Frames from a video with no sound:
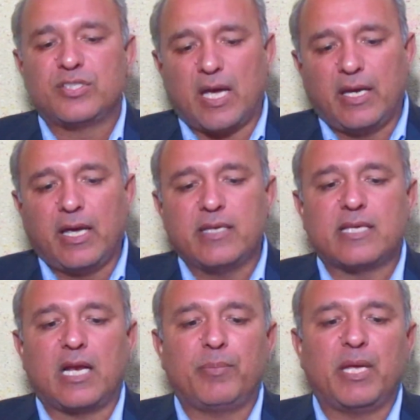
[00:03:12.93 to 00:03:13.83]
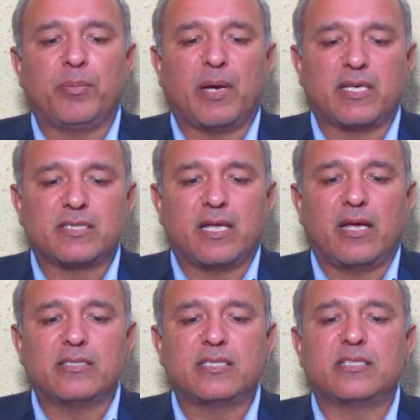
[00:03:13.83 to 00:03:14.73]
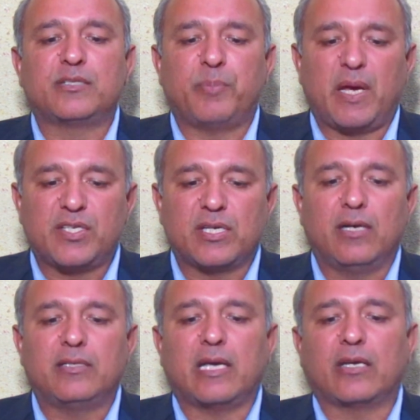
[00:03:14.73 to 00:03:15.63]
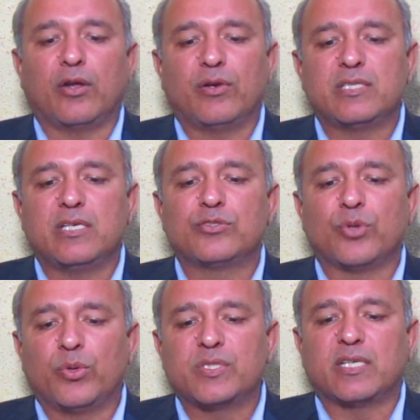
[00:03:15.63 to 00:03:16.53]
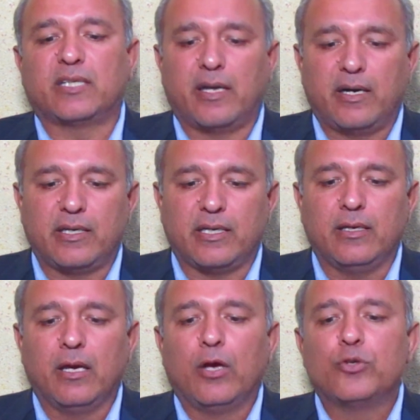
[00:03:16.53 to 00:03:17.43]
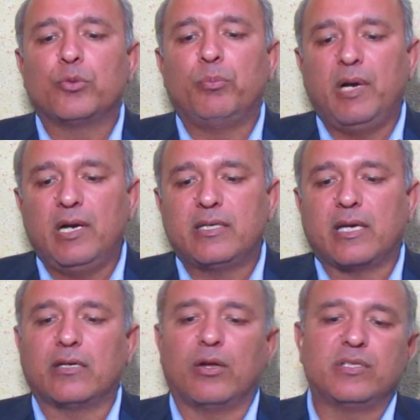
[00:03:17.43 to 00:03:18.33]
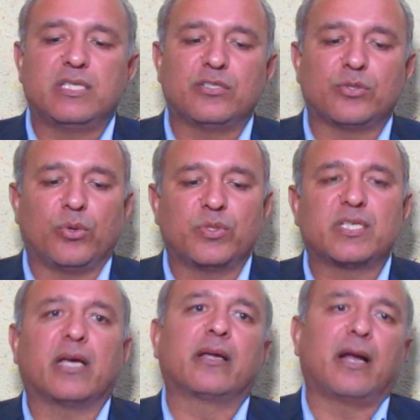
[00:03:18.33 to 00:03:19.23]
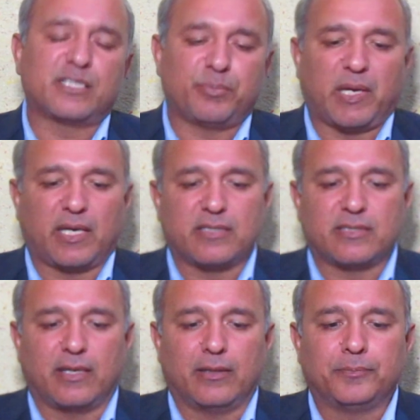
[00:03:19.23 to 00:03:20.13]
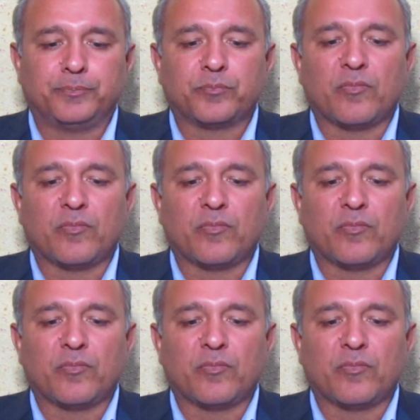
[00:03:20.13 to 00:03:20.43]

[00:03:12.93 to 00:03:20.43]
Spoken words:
China is helping Pakistan's Special Technology Zones Authority to build technology zones across Pakistan.